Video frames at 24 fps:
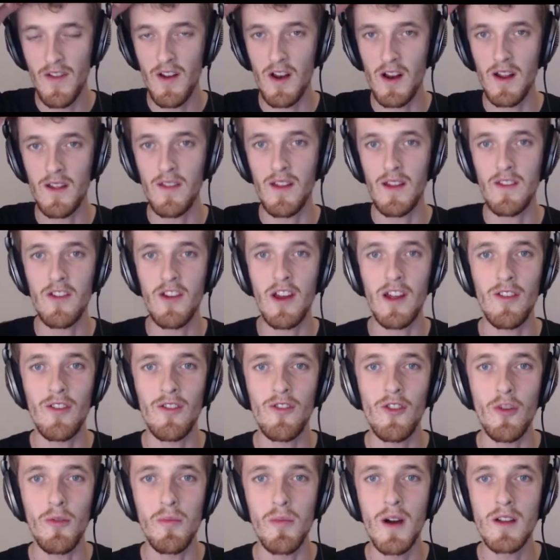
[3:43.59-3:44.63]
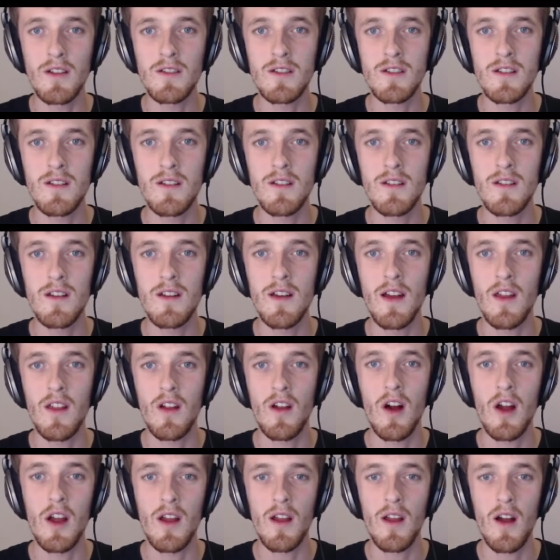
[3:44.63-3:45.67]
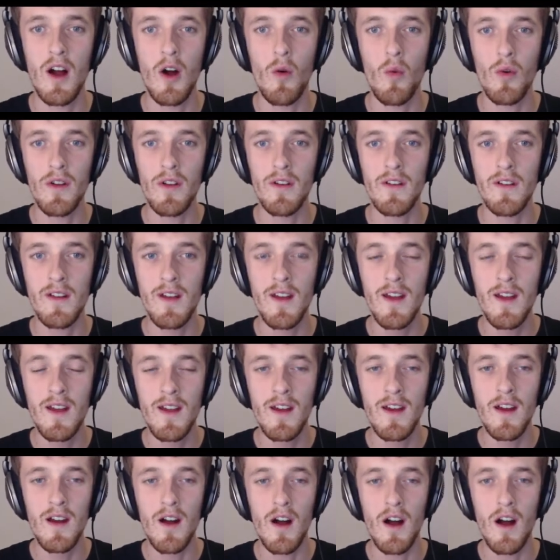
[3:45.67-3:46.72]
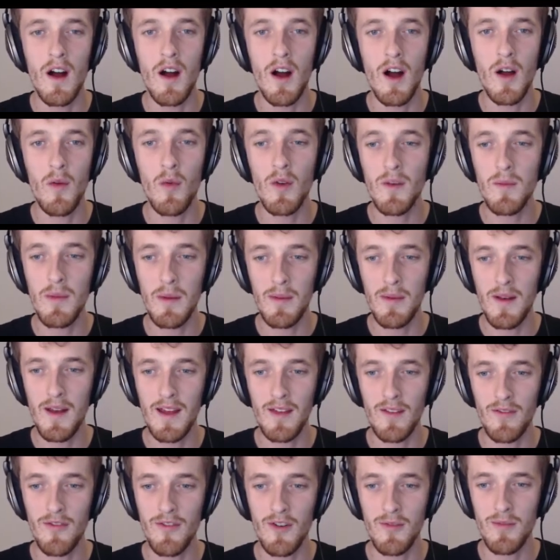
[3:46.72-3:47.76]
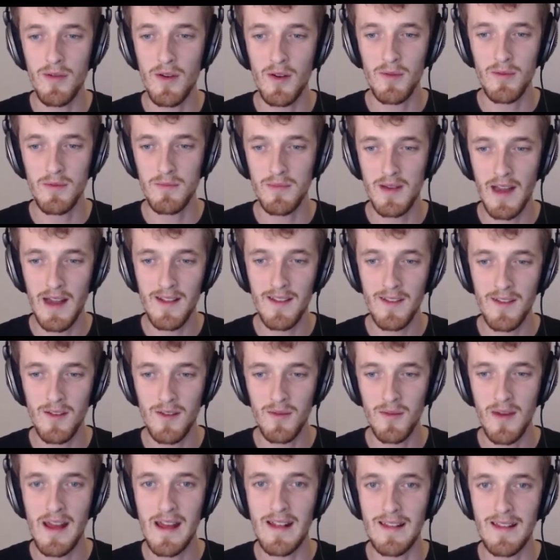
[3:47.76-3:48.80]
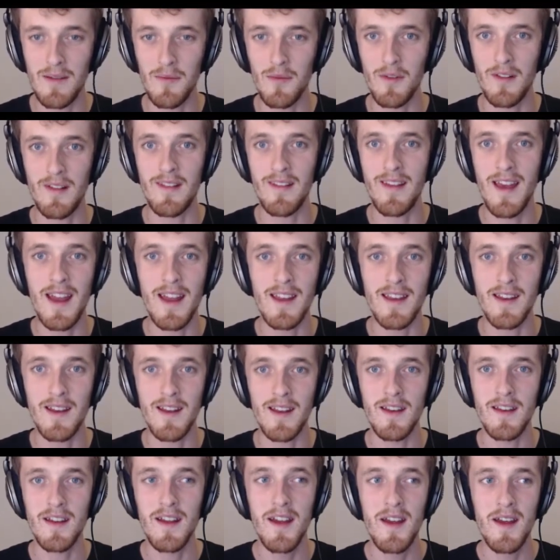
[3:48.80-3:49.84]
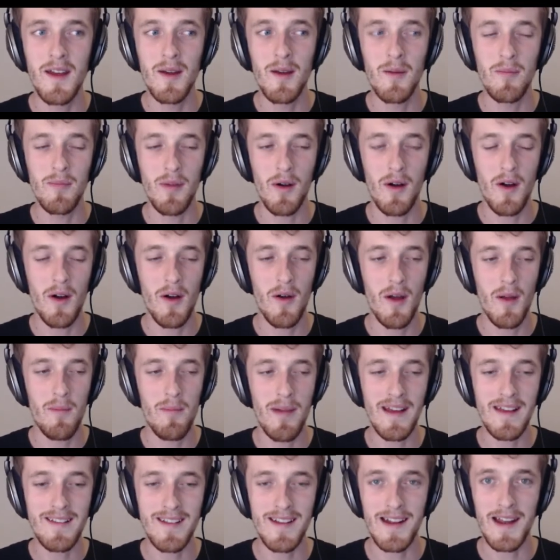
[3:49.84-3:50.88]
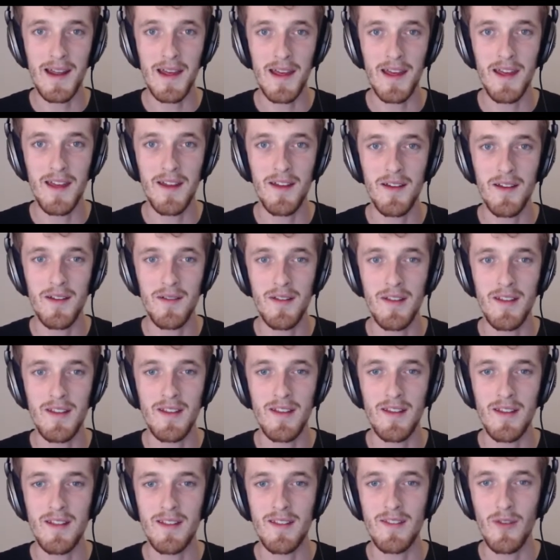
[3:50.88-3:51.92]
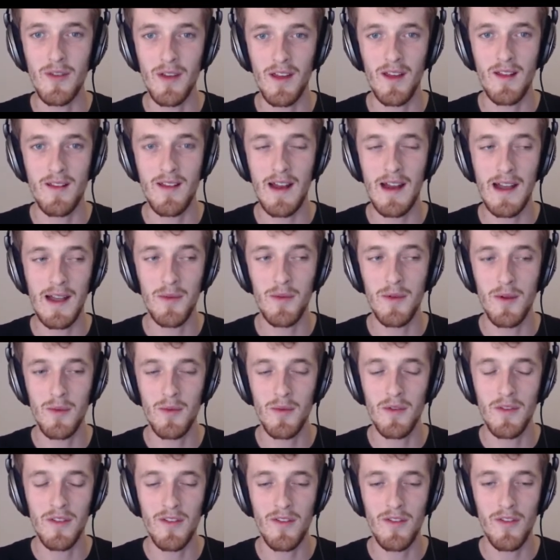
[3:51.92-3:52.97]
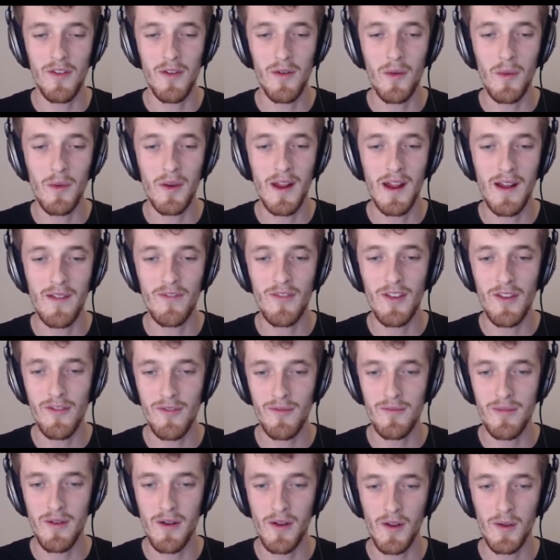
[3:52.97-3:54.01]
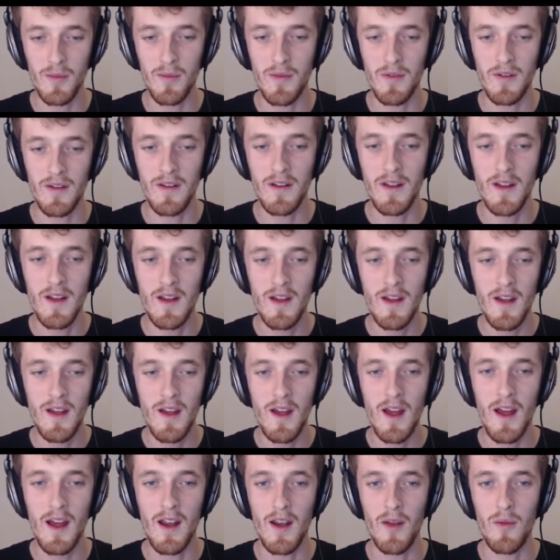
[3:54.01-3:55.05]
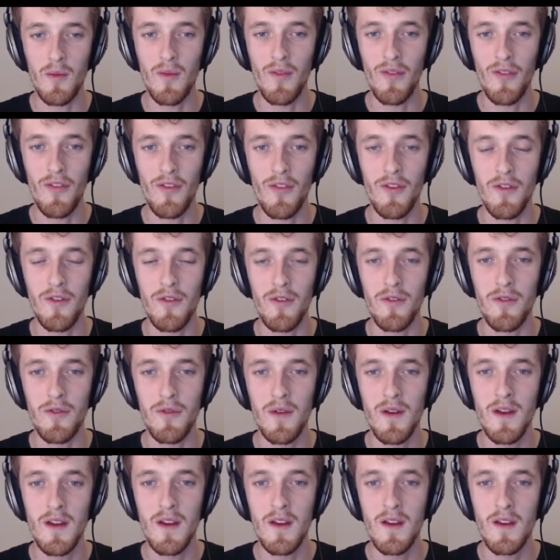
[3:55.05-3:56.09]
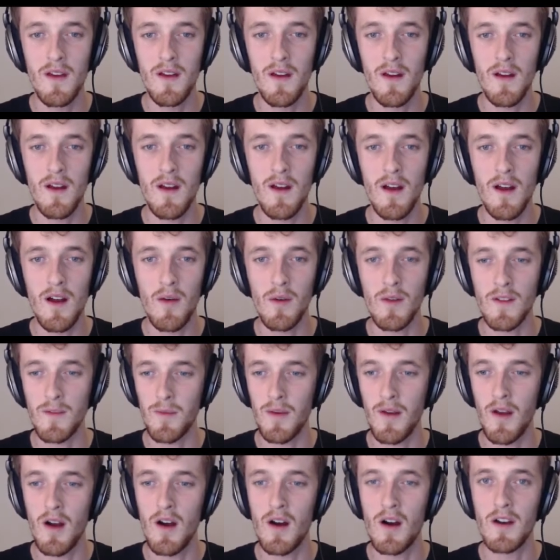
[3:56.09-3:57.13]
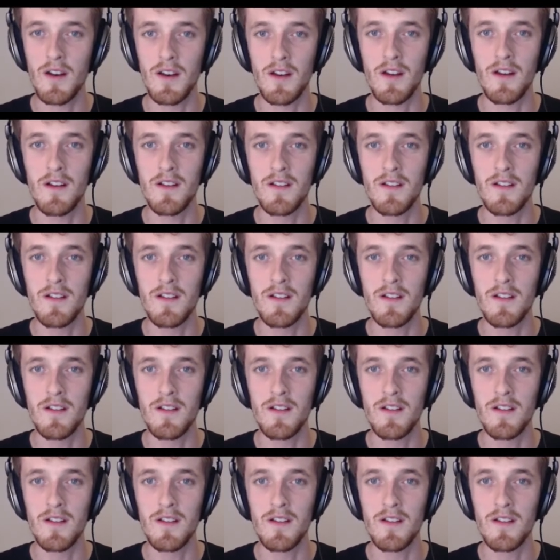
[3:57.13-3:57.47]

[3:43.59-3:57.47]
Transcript: they change too much, and I want to be playing through Pokemon Platinum as it was intended, but this is doing exactly what I wanted to. I want to have different Pokemon, and I want it to be harder.